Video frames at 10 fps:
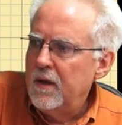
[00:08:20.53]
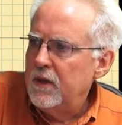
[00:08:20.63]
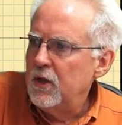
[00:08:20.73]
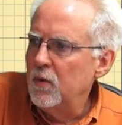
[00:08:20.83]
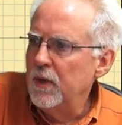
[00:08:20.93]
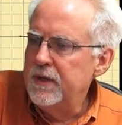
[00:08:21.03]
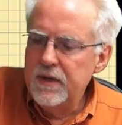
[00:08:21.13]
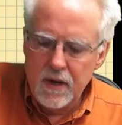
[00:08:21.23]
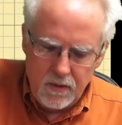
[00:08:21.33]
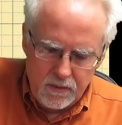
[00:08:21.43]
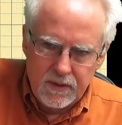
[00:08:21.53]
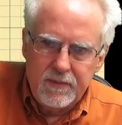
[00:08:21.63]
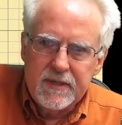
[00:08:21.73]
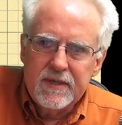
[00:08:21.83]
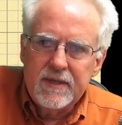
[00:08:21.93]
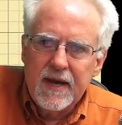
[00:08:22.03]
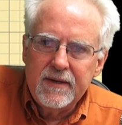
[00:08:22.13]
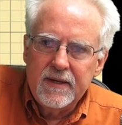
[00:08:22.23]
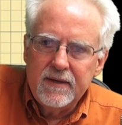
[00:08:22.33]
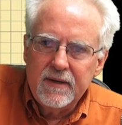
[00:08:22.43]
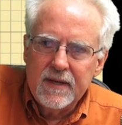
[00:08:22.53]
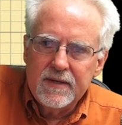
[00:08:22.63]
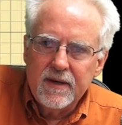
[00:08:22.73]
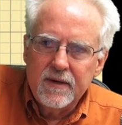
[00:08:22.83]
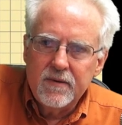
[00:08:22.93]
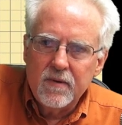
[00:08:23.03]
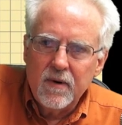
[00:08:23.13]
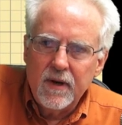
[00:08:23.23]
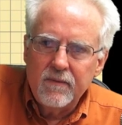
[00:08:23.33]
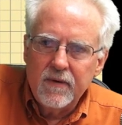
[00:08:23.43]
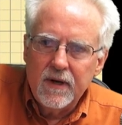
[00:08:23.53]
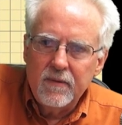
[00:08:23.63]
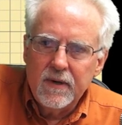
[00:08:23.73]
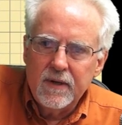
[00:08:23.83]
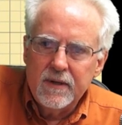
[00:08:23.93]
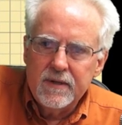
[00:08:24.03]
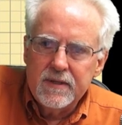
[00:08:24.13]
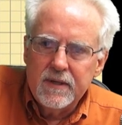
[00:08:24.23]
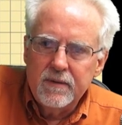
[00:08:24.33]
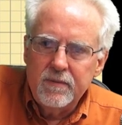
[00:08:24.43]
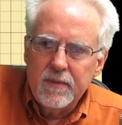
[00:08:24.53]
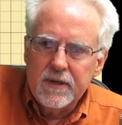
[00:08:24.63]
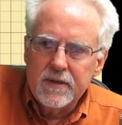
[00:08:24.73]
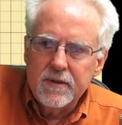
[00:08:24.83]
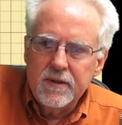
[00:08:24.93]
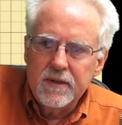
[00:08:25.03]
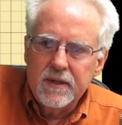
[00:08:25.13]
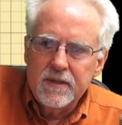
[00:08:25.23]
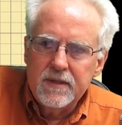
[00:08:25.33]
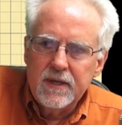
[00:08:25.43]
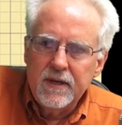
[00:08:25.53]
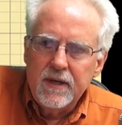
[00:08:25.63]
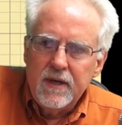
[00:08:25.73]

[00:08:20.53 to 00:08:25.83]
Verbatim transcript: you would know, let me see, that didn't, that's not drawing very well, is it? Let me make sure you can see it.